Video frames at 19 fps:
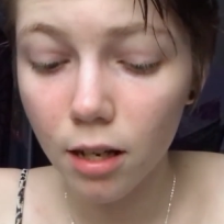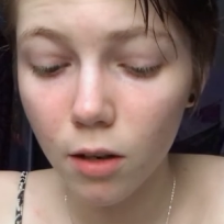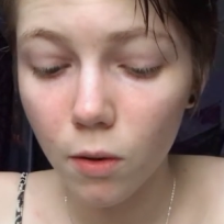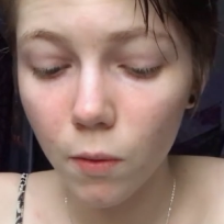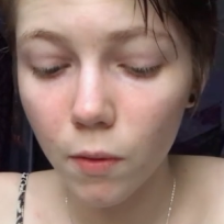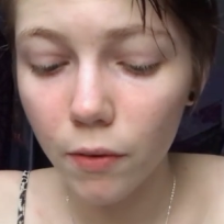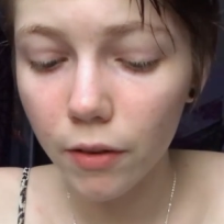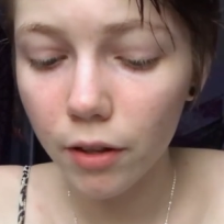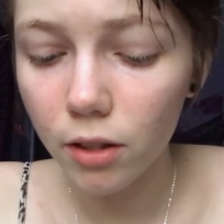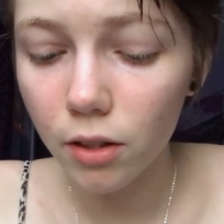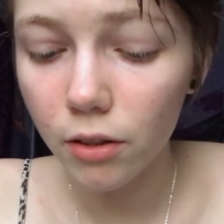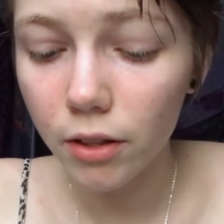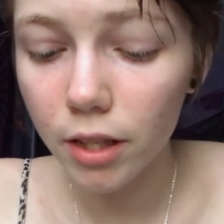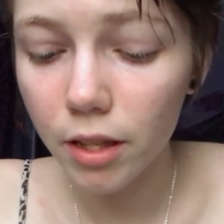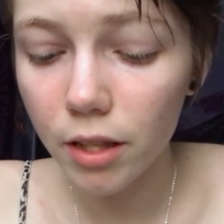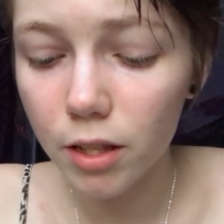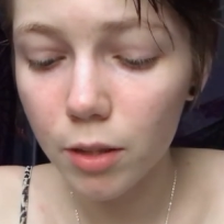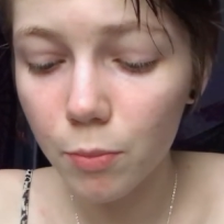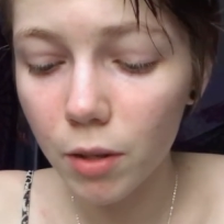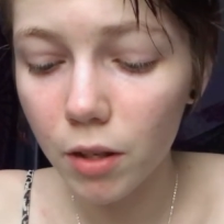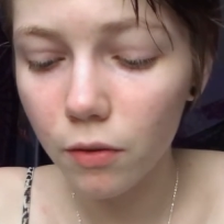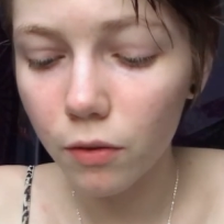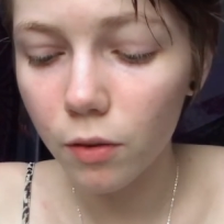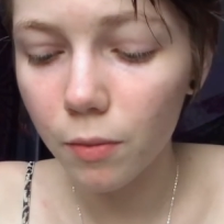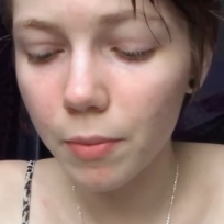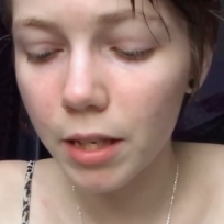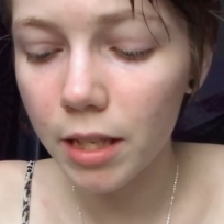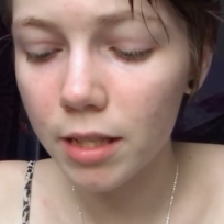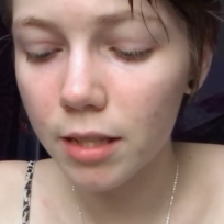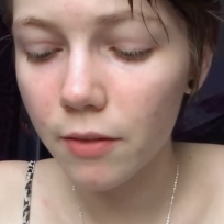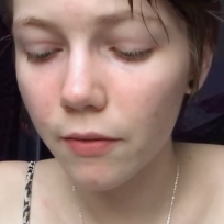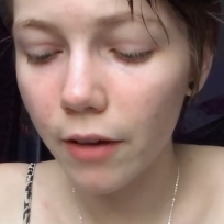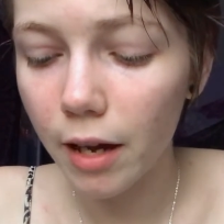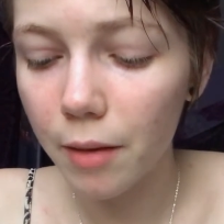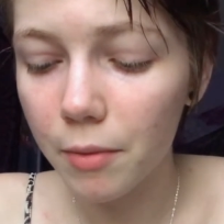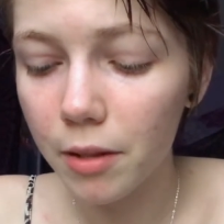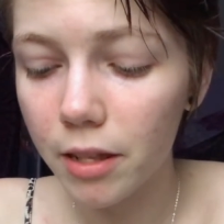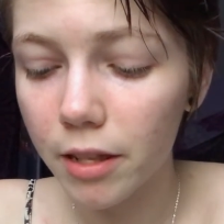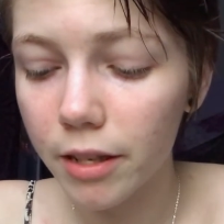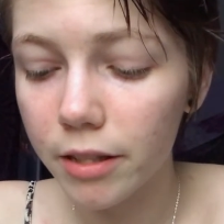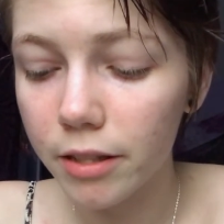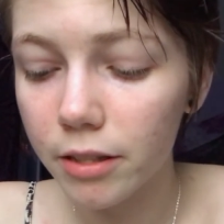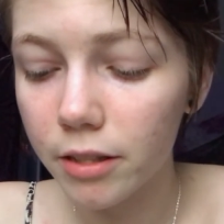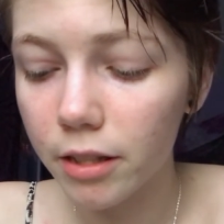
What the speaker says: we've included this beautiful piece of amethyst